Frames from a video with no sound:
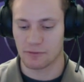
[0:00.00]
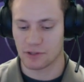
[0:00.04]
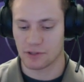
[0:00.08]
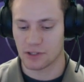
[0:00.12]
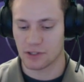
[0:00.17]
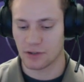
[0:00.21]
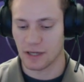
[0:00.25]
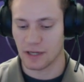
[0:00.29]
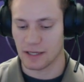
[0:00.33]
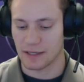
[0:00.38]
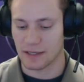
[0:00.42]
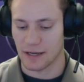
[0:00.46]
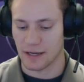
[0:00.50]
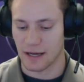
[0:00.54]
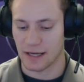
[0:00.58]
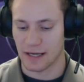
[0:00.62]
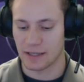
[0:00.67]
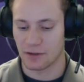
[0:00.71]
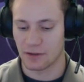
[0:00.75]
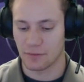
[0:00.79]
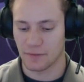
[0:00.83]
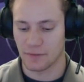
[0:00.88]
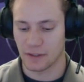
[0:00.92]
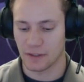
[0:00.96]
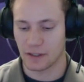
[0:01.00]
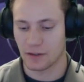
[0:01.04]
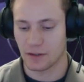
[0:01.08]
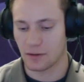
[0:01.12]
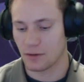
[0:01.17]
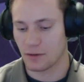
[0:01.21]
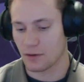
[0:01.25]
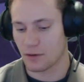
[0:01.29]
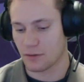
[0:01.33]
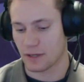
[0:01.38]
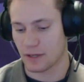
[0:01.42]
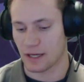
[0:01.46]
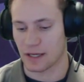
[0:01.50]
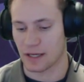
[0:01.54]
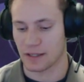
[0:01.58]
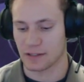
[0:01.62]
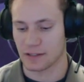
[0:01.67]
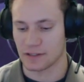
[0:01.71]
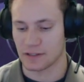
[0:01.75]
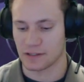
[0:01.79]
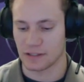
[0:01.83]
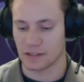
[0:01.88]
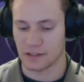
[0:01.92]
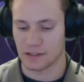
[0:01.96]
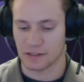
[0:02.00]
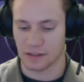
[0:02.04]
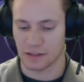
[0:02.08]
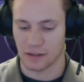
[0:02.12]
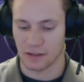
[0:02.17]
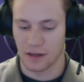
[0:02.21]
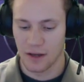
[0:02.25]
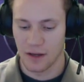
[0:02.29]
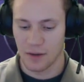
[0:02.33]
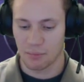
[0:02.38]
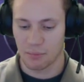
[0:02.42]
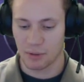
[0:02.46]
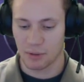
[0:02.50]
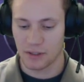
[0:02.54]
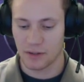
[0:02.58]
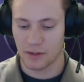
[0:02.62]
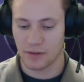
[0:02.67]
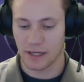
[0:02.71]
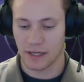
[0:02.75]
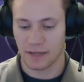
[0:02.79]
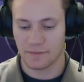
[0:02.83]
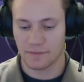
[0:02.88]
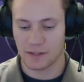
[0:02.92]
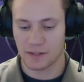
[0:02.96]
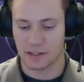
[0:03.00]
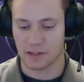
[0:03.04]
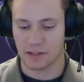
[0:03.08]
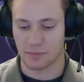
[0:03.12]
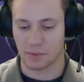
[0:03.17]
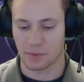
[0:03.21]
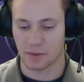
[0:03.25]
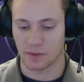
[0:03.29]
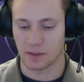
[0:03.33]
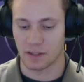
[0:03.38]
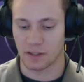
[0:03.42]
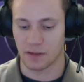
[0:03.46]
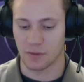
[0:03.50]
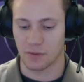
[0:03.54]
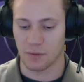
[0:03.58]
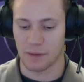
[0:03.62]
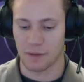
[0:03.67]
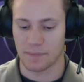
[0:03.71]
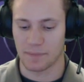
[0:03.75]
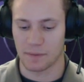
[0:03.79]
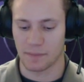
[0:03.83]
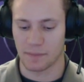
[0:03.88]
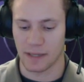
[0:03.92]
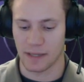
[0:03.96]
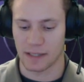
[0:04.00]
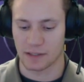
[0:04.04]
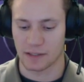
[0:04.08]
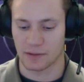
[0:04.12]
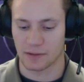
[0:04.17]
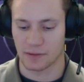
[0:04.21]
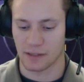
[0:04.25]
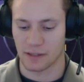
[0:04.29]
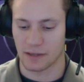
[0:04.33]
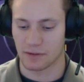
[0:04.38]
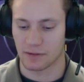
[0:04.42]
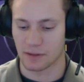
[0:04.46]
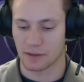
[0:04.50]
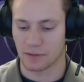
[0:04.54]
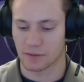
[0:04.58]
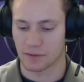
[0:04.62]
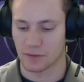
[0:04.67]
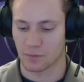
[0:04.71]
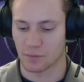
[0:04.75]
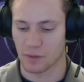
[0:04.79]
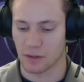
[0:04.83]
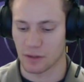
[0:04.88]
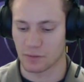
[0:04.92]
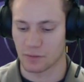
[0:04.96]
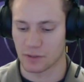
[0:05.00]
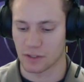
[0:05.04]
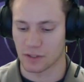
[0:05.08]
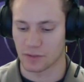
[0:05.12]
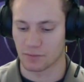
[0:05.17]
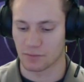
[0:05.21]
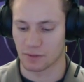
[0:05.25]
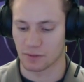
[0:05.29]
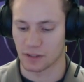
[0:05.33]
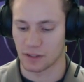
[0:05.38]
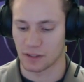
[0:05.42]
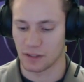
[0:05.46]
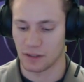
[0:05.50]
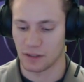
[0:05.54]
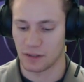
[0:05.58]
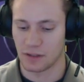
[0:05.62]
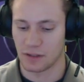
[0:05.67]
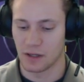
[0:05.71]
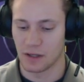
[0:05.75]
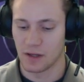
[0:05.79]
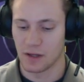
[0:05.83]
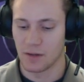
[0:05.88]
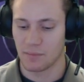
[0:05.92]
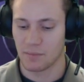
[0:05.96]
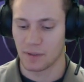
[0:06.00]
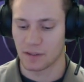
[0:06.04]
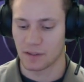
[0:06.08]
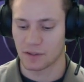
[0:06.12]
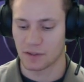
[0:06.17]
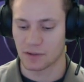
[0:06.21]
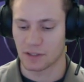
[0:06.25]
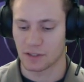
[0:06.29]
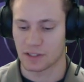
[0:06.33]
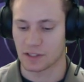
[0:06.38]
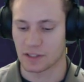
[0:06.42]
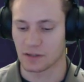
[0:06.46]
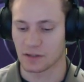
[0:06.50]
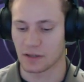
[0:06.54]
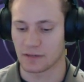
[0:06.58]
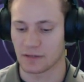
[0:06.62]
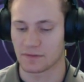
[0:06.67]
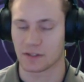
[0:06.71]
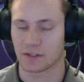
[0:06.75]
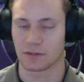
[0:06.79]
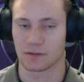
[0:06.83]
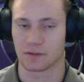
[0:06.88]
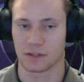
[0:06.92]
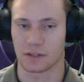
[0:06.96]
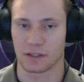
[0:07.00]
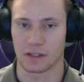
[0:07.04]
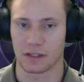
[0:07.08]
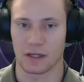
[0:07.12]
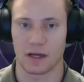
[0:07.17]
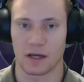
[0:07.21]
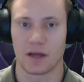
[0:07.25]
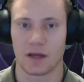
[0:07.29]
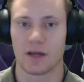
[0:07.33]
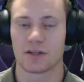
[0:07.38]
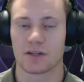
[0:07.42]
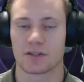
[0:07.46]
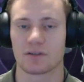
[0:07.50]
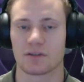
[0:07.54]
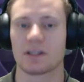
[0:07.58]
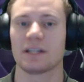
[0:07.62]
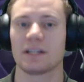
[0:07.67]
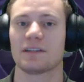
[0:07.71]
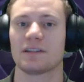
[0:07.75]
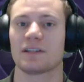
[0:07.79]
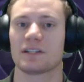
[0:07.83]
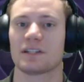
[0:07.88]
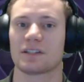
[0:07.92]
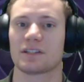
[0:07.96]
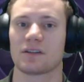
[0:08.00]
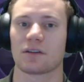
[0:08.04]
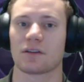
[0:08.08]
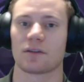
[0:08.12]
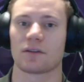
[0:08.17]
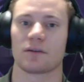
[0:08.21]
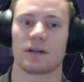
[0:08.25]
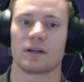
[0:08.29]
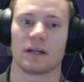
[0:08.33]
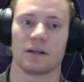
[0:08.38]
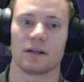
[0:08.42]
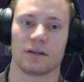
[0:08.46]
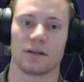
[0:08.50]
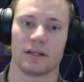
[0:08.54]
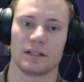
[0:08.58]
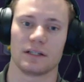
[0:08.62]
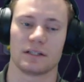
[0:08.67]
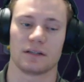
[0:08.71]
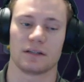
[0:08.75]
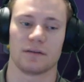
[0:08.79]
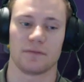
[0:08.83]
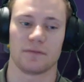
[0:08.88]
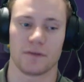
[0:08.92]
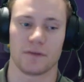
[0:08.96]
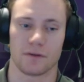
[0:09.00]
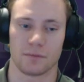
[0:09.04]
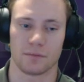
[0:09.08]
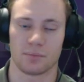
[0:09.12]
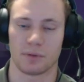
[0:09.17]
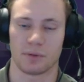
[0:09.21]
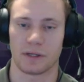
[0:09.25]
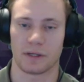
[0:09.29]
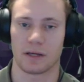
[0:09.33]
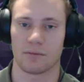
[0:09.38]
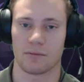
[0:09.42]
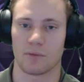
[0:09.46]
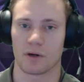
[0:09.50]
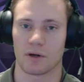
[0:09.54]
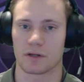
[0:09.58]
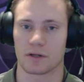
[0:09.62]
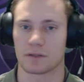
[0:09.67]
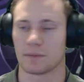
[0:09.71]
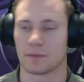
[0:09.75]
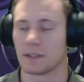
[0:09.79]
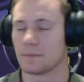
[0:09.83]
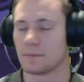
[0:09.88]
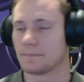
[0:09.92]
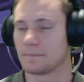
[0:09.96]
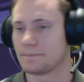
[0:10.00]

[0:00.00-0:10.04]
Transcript: Which you got 9 over here. Okay, that's decent. But you have this ability, the Weapon Master, down here as well, which is really good. Penetration, lifesteal, da-da-da. So get this to 30 at least if you're playing Marksman.